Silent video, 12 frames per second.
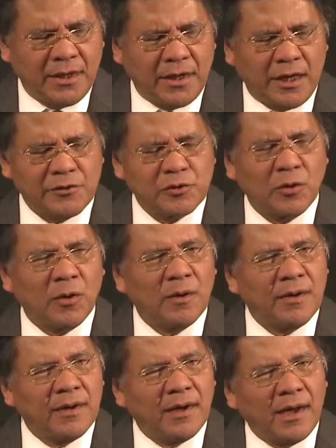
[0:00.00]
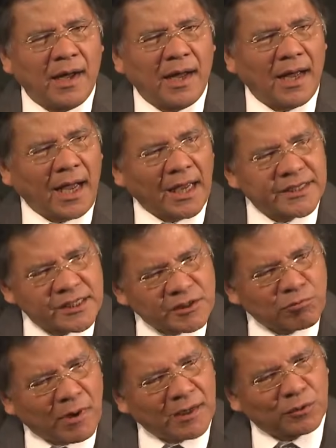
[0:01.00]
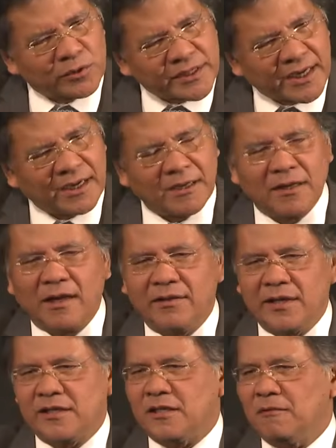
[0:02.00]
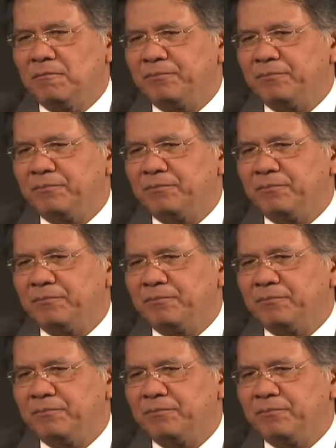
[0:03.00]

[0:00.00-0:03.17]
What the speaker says: And so I just want to say this.